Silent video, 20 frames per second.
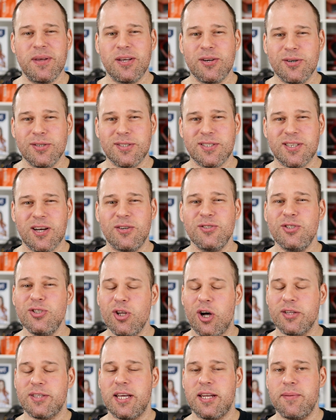could sound
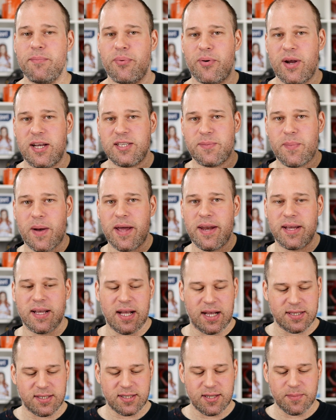not that impressed by the
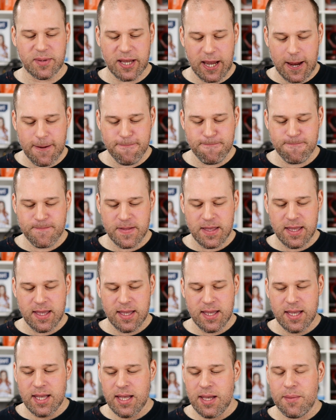custom game,
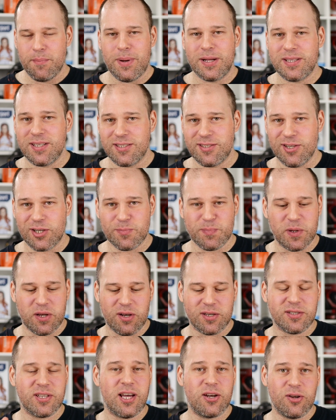but this is not
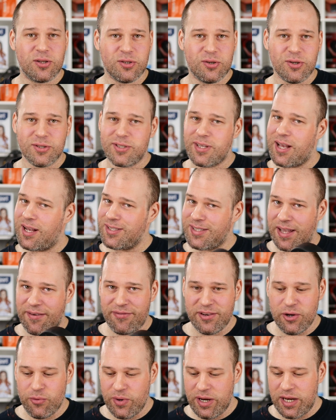because they are not good. They are
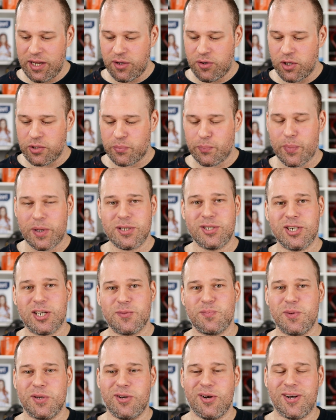definitely really good, but
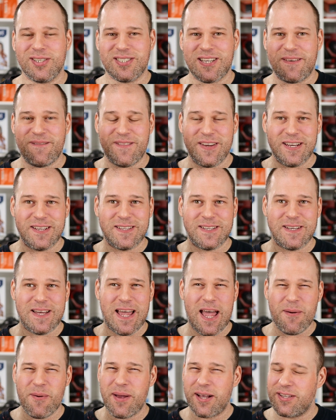just because I think the
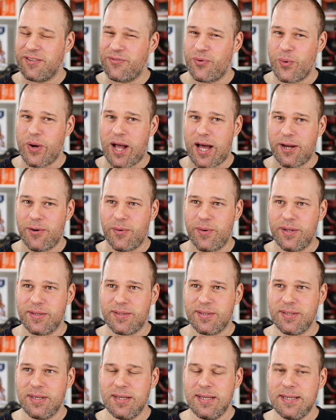MMX
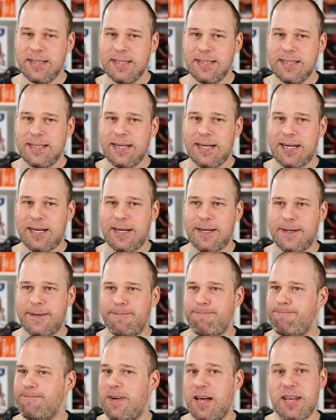300 an
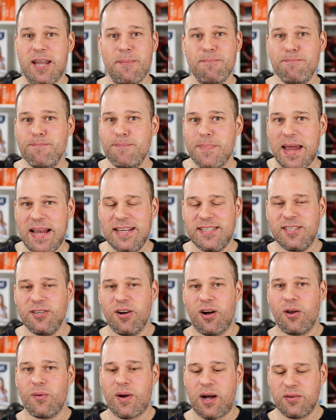
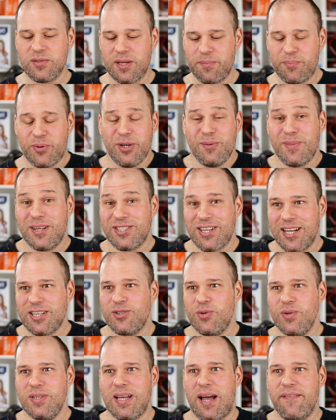amazing all round, and pretty much
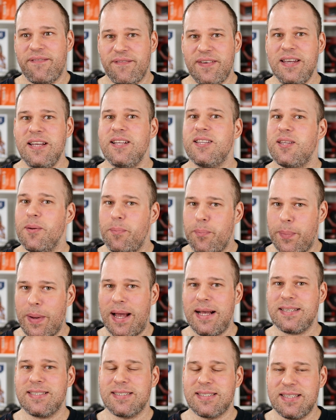actually I think the
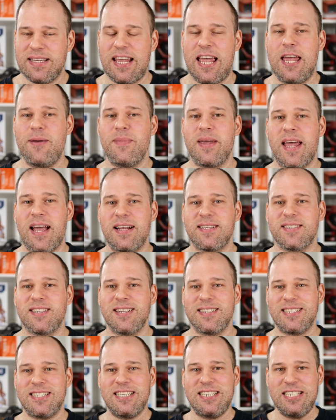best gaming
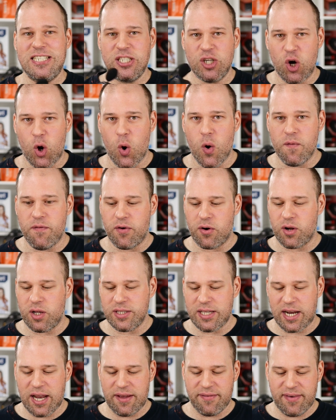headset in overall
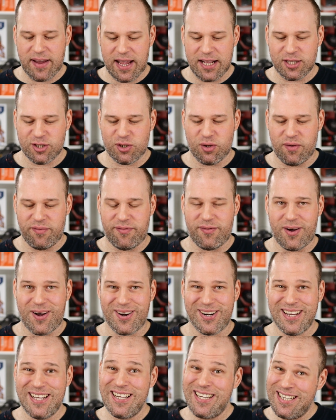that I've had so far.